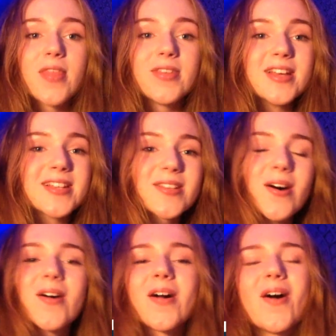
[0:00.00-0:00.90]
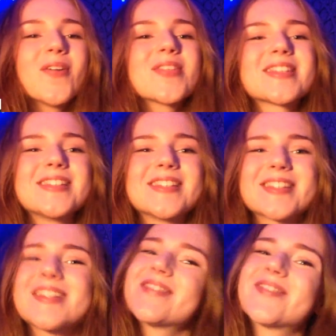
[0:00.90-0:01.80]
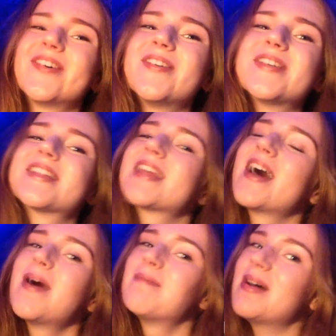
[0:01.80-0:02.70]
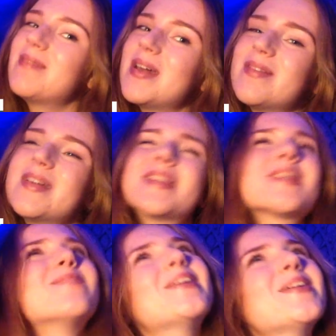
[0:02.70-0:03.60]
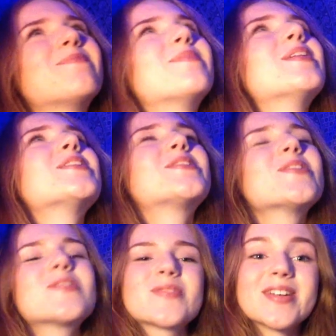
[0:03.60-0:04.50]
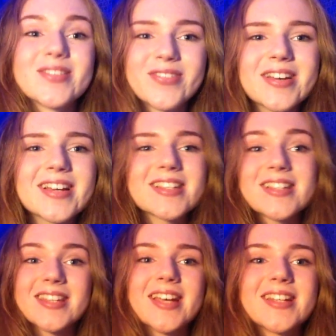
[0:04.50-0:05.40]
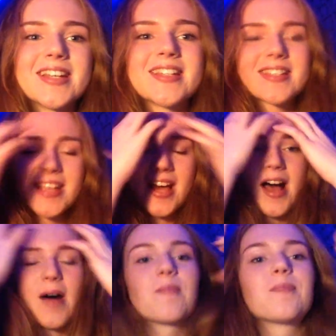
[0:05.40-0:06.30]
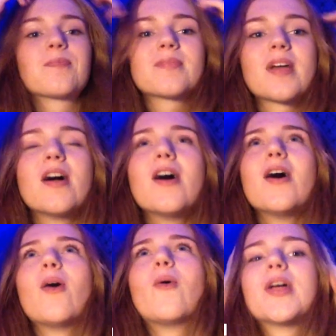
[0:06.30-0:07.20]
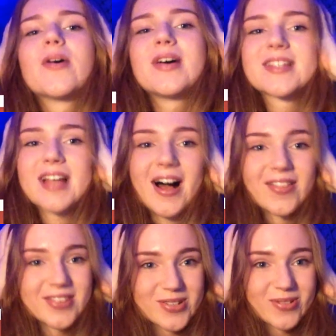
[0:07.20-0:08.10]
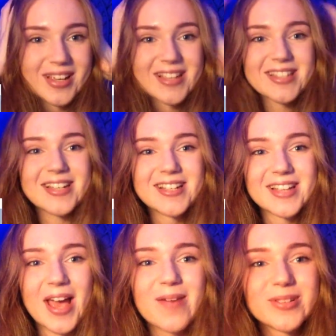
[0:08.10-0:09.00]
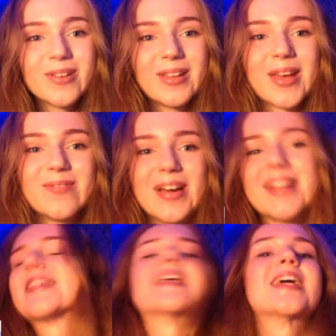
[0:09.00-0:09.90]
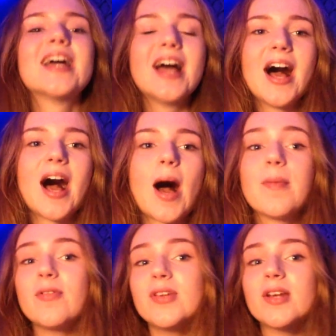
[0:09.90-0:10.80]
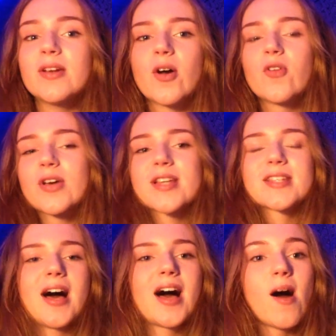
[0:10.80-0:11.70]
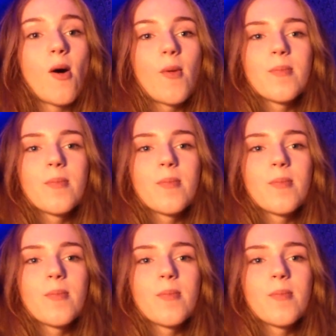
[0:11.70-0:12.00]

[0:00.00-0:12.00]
The next song on this list is of course my children, Vic's Scientist. Where do I start? This release is absolutely amazing. If you didn't know, Vix are